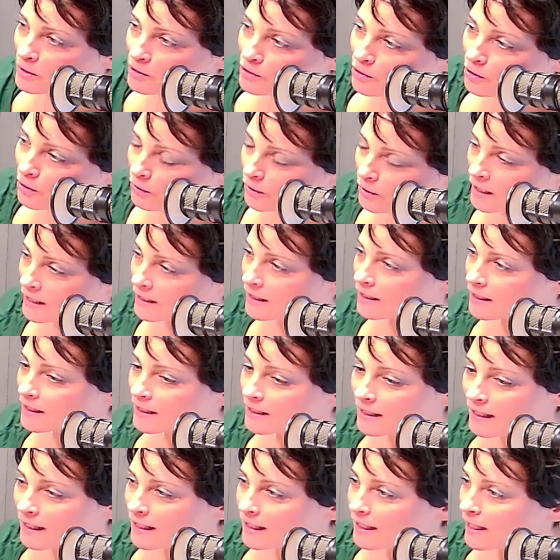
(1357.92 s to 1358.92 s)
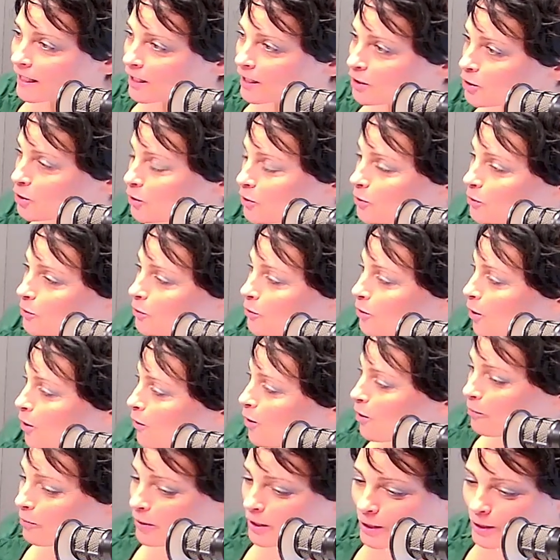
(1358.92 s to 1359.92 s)
Missouri. And you
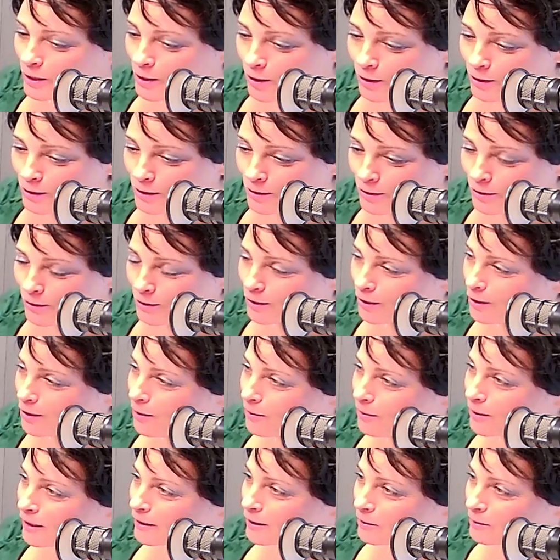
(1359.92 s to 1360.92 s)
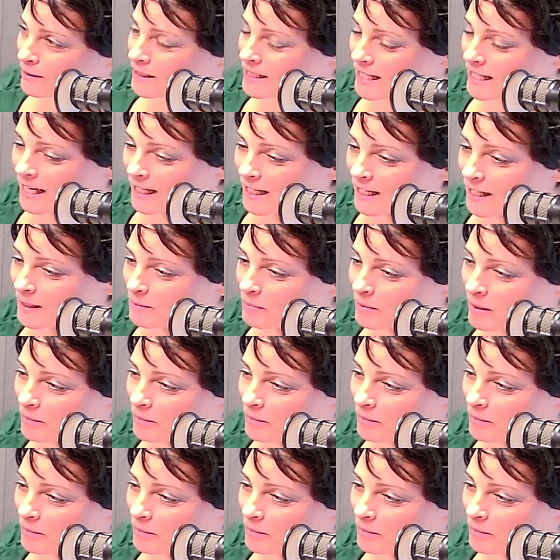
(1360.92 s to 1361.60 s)
go open a yoga studio in Louisiana, and